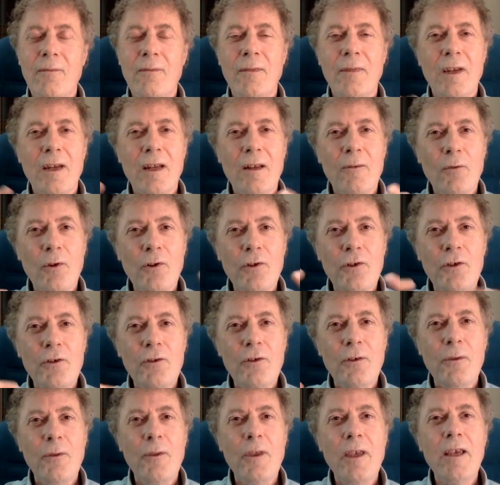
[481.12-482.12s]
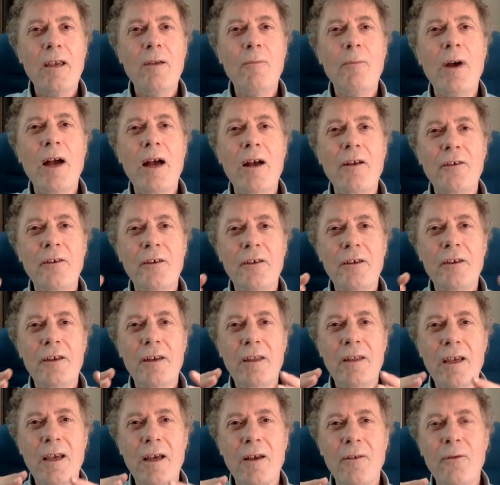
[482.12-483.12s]
And I want you to think about it in
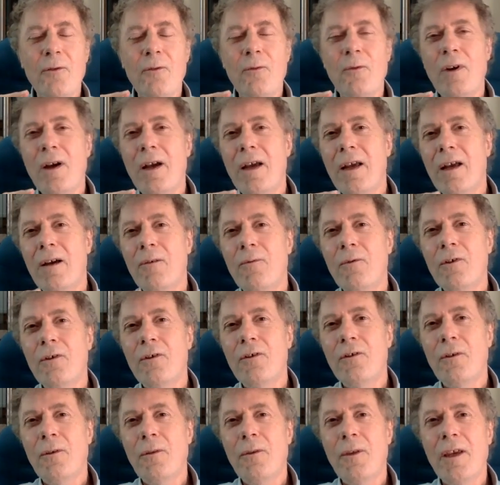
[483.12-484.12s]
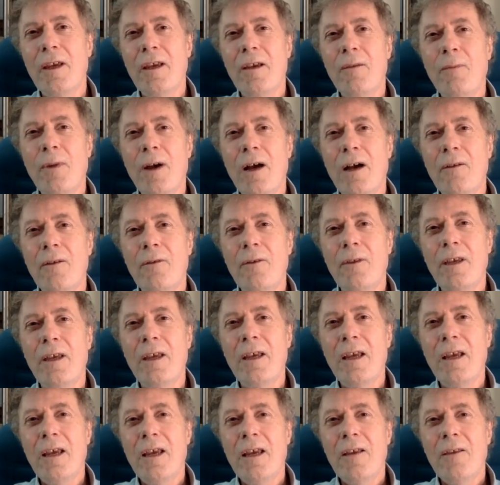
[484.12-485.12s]
the other way. I want you to think about
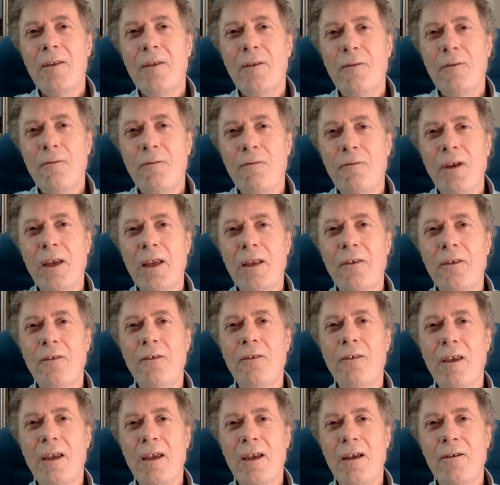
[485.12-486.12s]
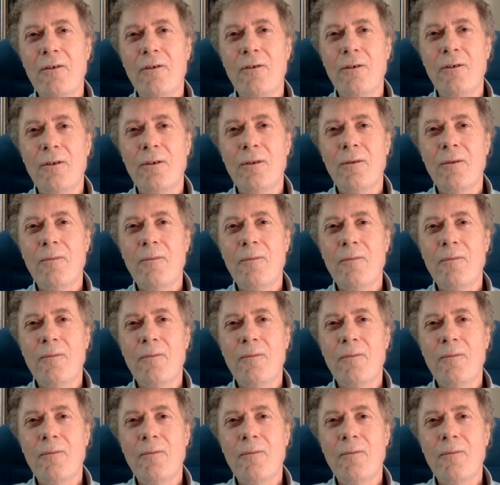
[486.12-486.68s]
the the fixed sacral.